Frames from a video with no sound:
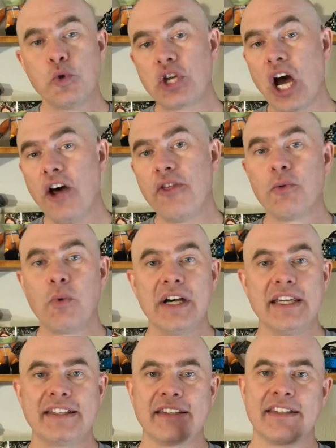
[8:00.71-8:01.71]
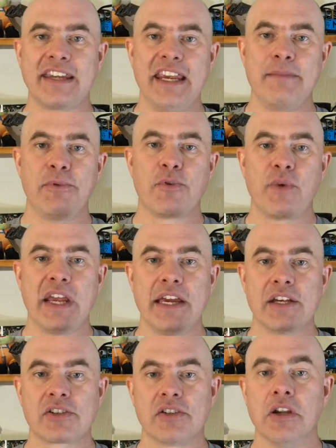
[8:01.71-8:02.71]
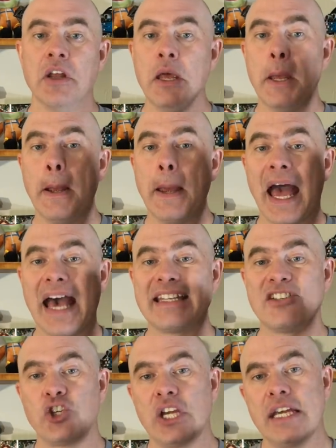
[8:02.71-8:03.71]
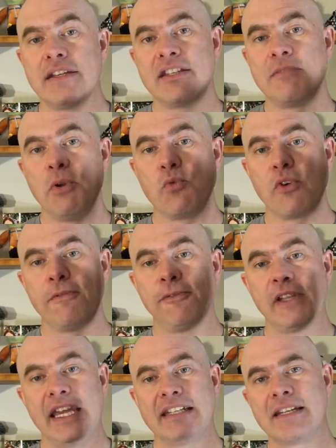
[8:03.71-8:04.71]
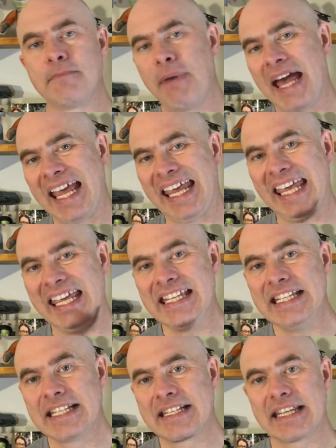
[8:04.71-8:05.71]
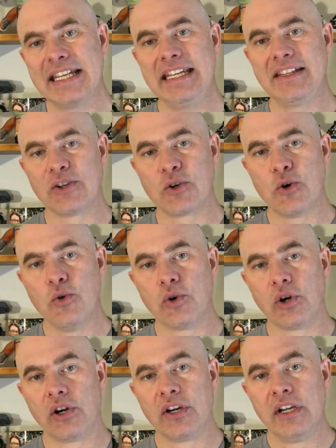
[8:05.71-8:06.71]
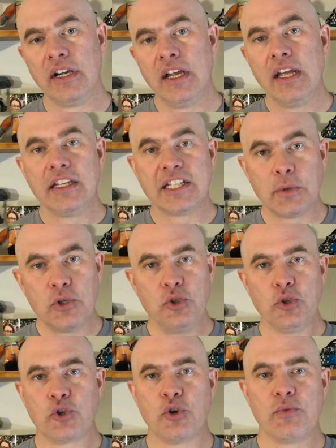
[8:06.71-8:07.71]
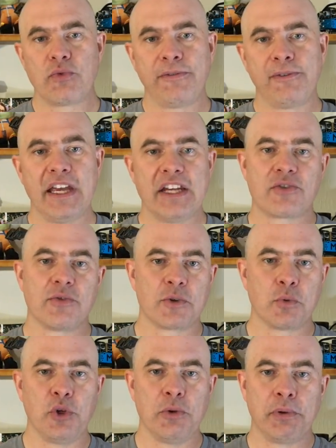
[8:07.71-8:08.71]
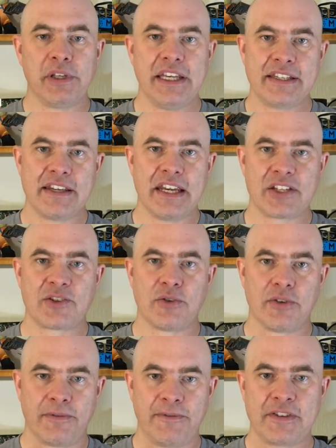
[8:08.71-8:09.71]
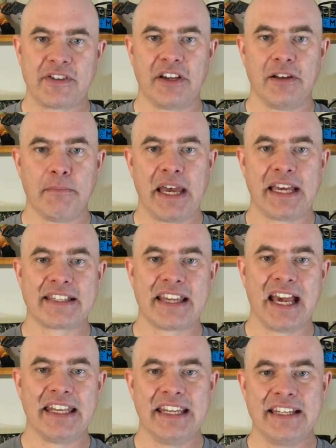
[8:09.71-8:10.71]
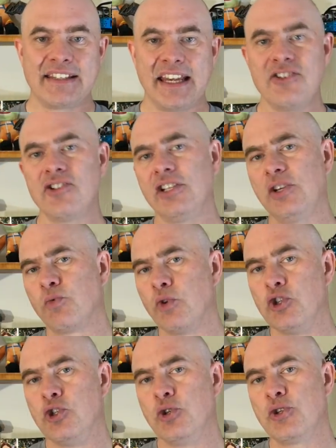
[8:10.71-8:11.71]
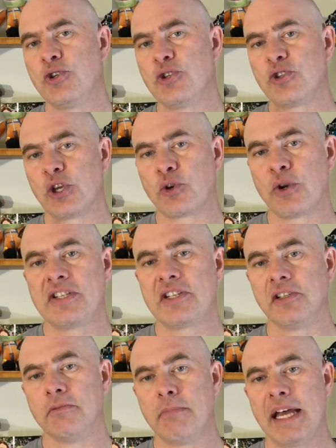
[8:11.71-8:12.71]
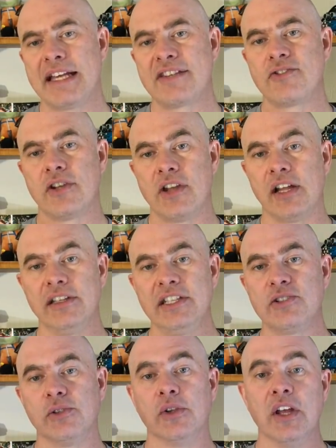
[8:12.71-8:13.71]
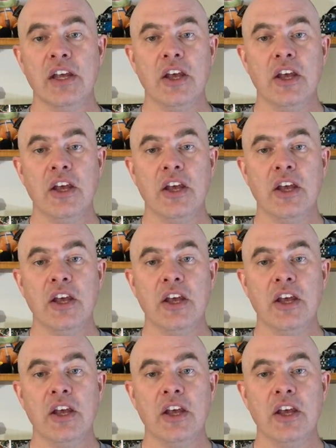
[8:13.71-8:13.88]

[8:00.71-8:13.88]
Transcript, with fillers: would otherwise escape the reaction, had a chance to be reflected back inside the core. Now, a neutron reflector is what you place next to the fissile mass, and it essentially reduces the critical mass a little,